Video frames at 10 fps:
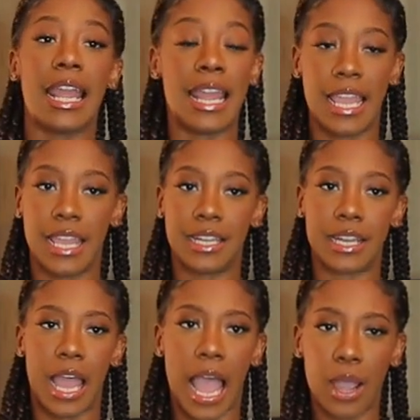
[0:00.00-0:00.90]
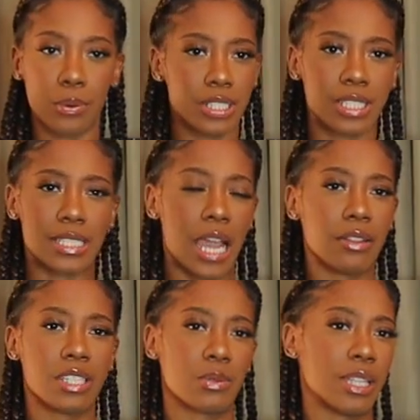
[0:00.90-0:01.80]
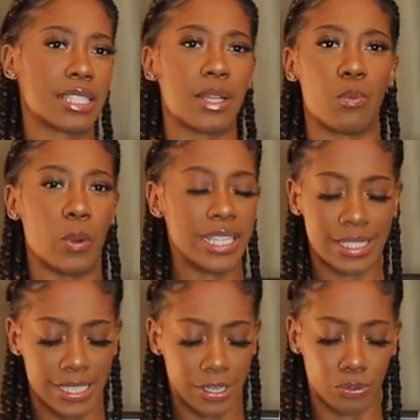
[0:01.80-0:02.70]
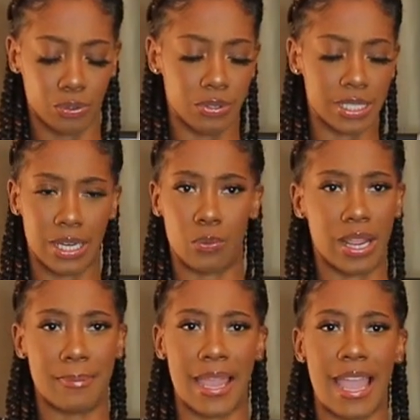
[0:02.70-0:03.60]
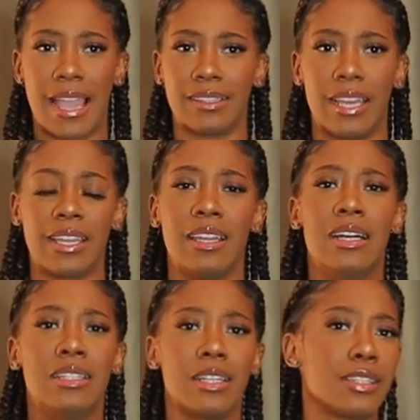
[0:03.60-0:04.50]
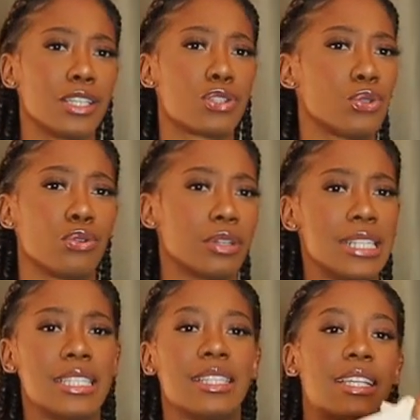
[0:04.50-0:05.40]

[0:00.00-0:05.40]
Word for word: And I would just style this with like some white sandals and a white bag. Like nothing too crazy.